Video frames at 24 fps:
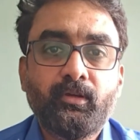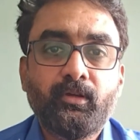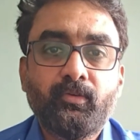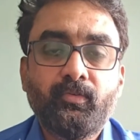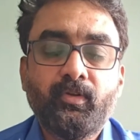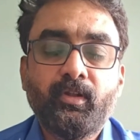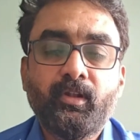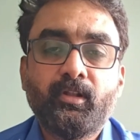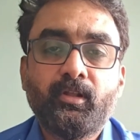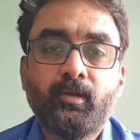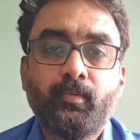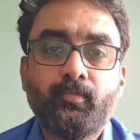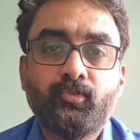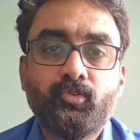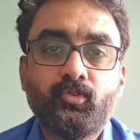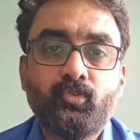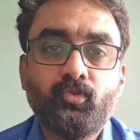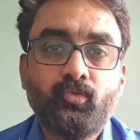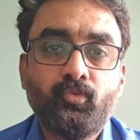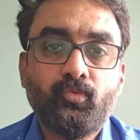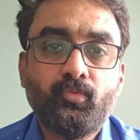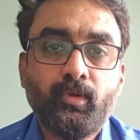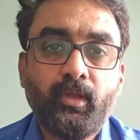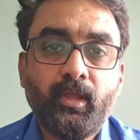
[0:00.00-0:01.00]
When it comes
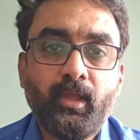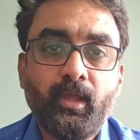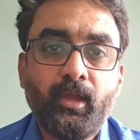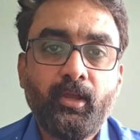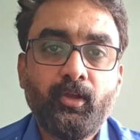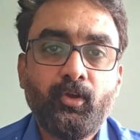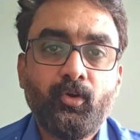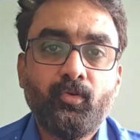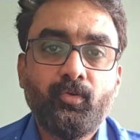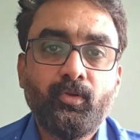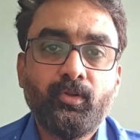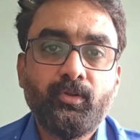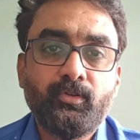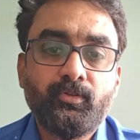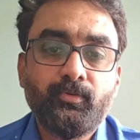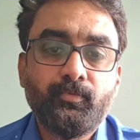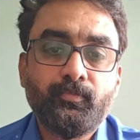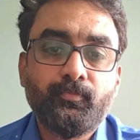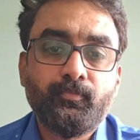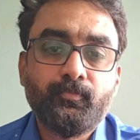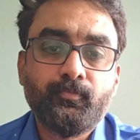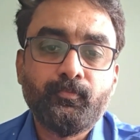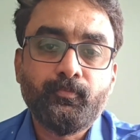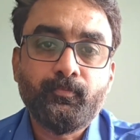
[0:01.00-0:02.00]
to AI audit.
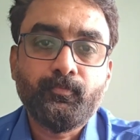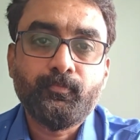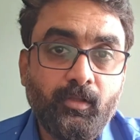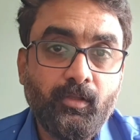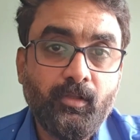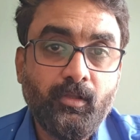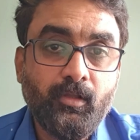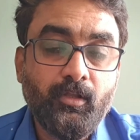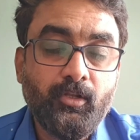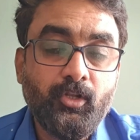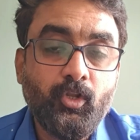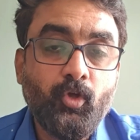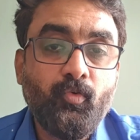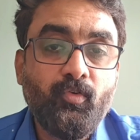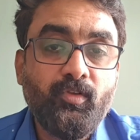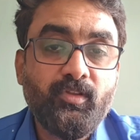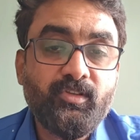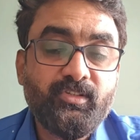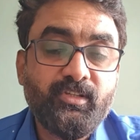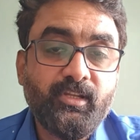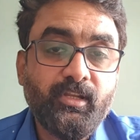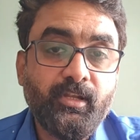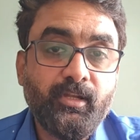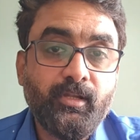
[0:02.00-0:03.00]
Now
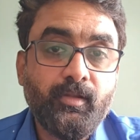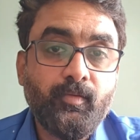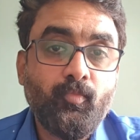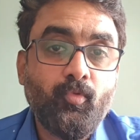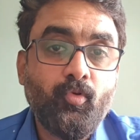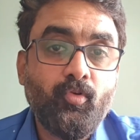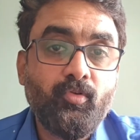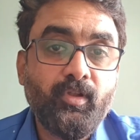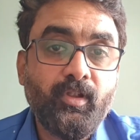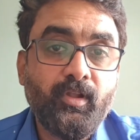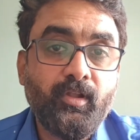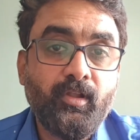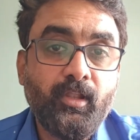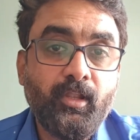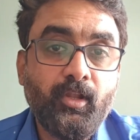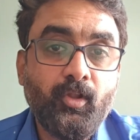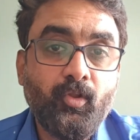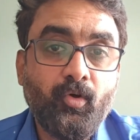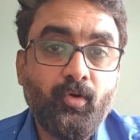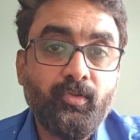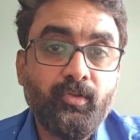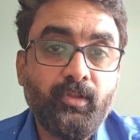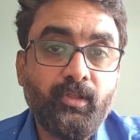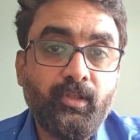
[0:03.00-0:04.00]
we'll see a little more
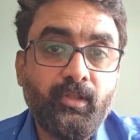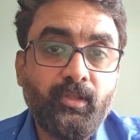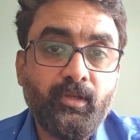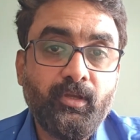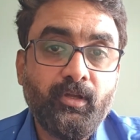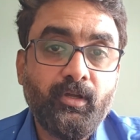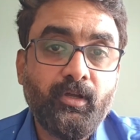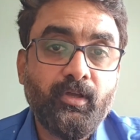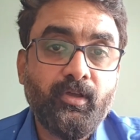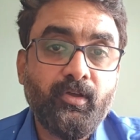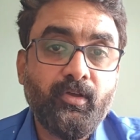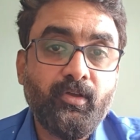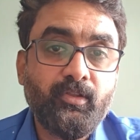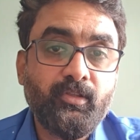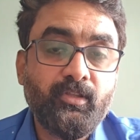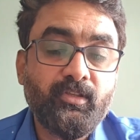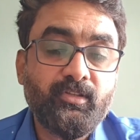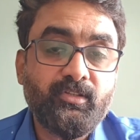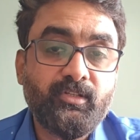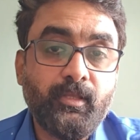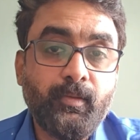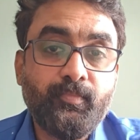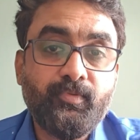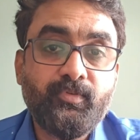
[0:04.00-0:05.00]
detail on the
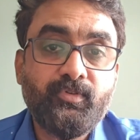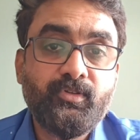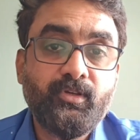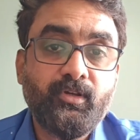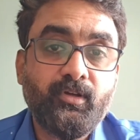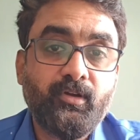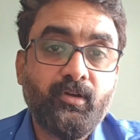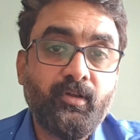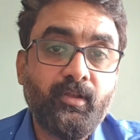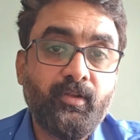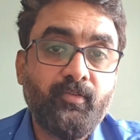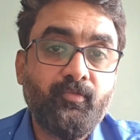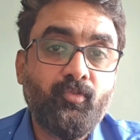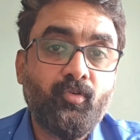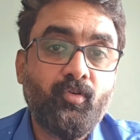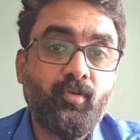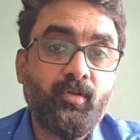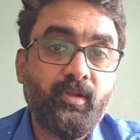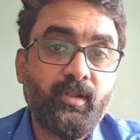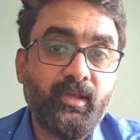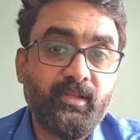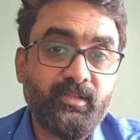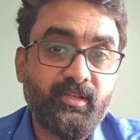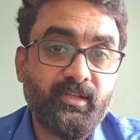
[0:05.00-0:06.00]
steps
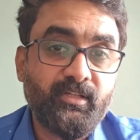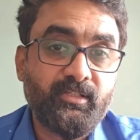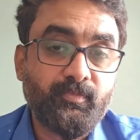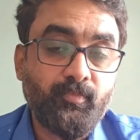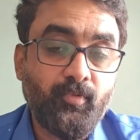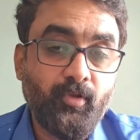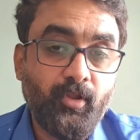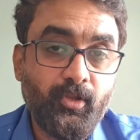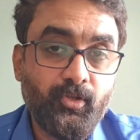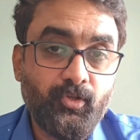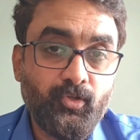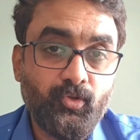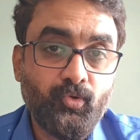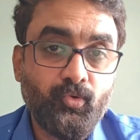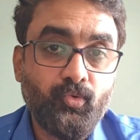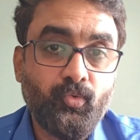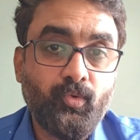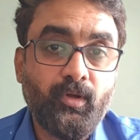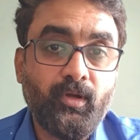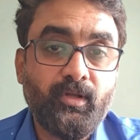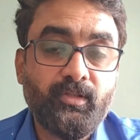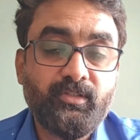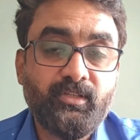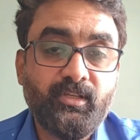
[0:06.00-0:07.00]
involved as I explained
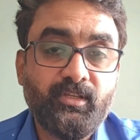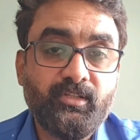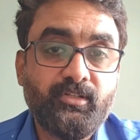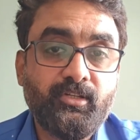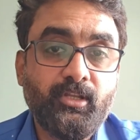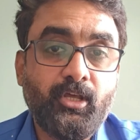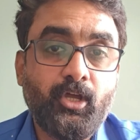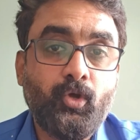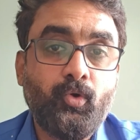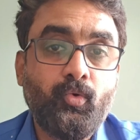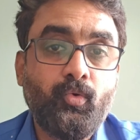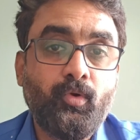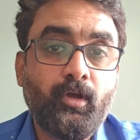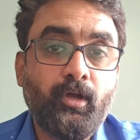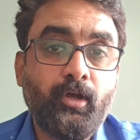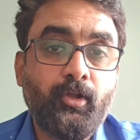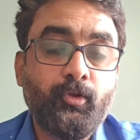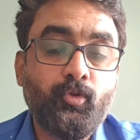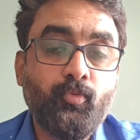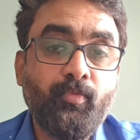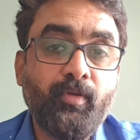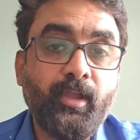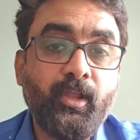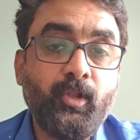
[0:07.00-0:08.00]
you just now.
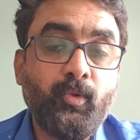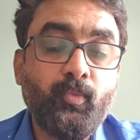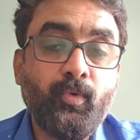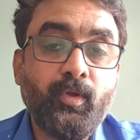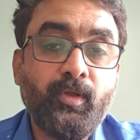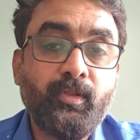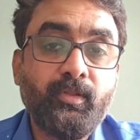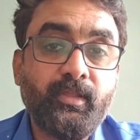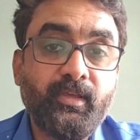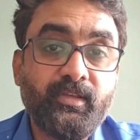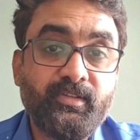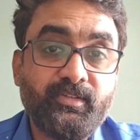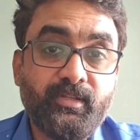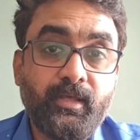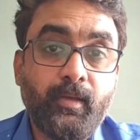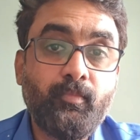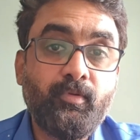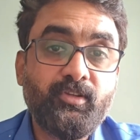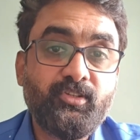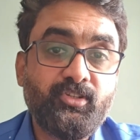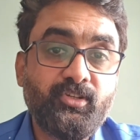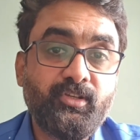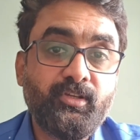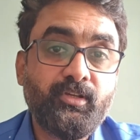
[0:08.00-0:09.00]
To begin with,
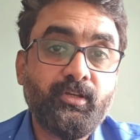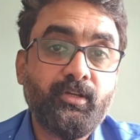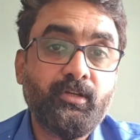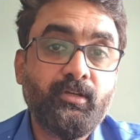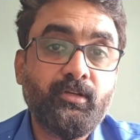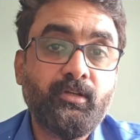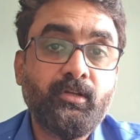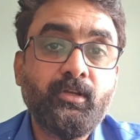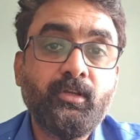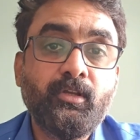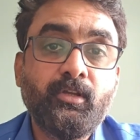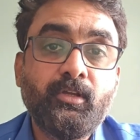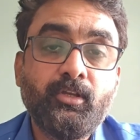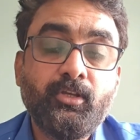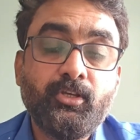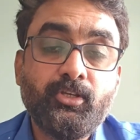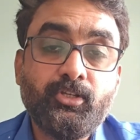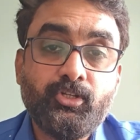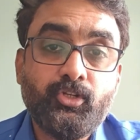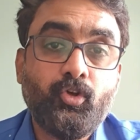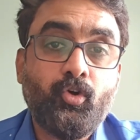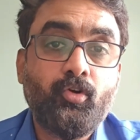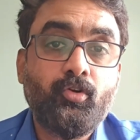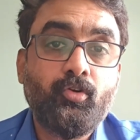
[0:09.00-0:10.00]
establishing a
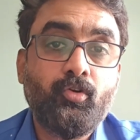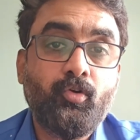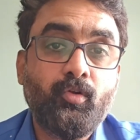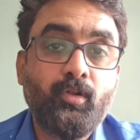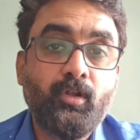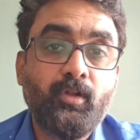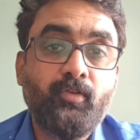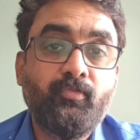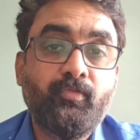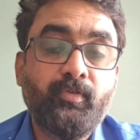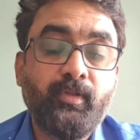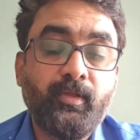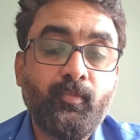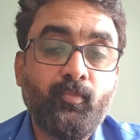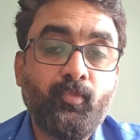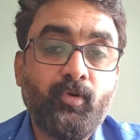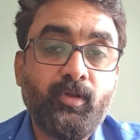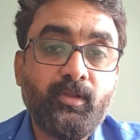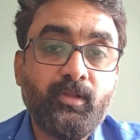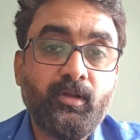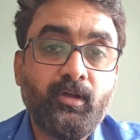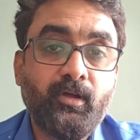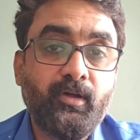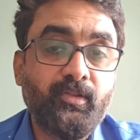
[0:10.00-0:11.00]
strong audit
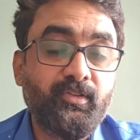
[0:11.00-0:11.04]
framework.